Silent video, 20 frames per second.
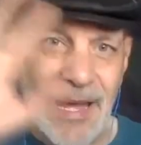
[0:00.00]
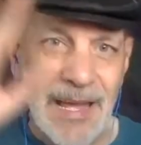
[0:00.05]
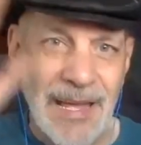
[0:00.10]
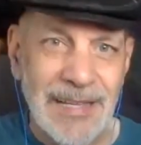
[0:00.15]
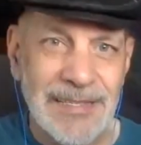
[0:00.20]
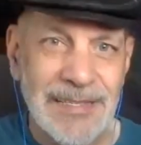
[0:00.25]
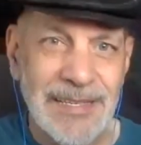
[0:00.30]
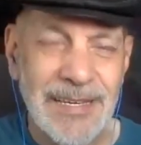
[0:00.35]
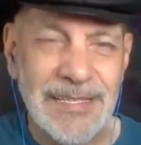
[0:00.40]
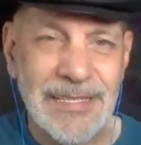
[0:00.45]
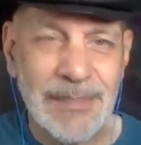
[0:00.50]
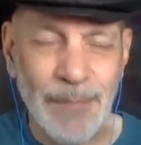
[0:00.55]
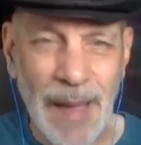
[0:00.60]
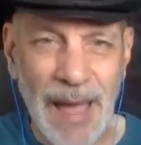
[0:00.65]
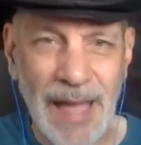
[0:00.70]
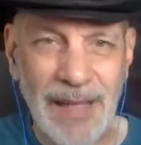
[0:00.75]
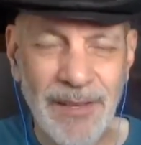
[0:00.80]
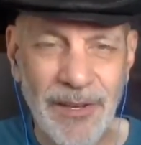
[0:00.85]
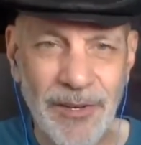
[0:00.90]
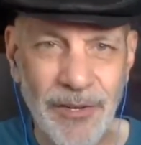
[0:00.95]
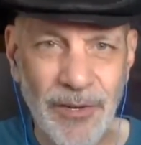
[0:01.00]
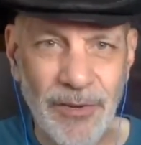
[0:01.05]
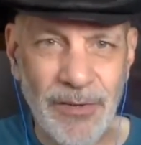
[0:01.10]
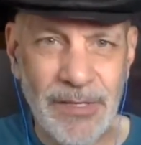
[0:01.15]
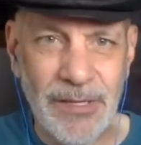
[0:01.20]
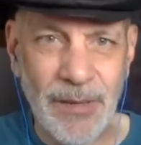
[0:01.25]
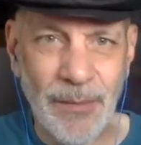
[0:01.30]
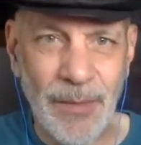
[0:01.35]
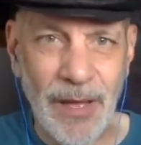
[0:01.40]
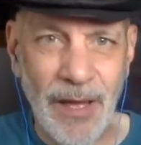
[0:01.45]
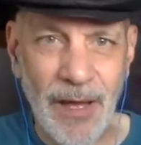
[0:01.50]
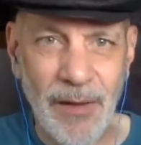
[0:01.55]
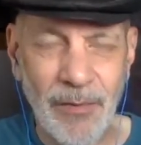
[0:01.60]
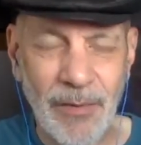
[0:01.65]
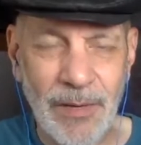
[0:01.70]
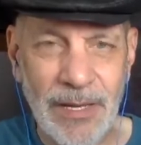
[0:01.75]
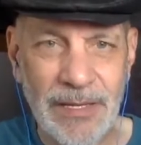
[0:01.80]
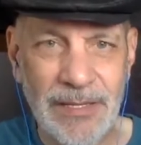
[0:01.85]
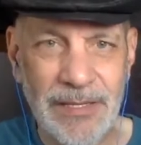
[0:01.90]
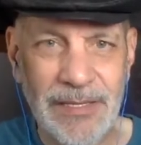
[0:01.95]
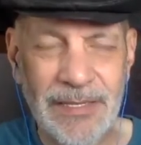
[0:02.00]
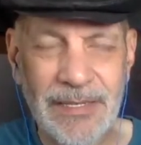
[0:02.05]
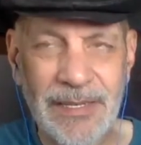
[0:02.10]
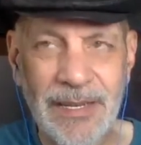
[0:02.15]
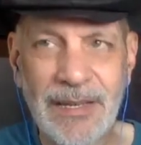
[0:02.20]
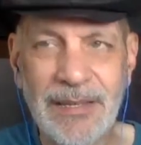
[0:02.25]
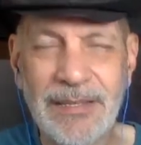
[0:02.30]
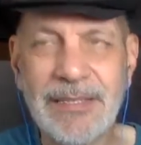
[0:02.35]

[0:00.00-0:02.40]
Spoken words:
It's expanded you somehow. It's